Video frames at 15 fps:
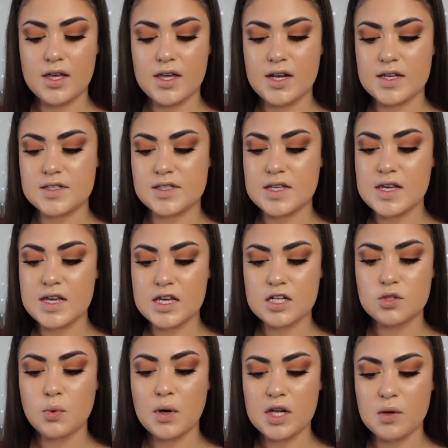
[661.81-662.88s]
It is the E
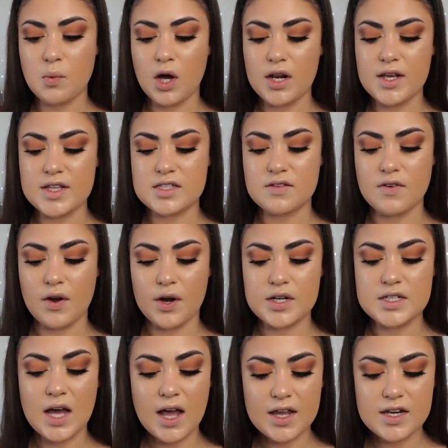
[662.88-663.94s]
twenty-one. It's very
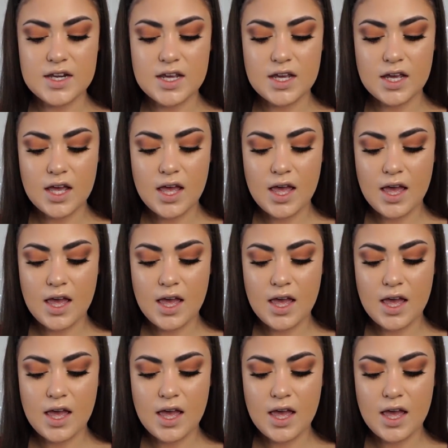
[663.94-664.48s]
tiny,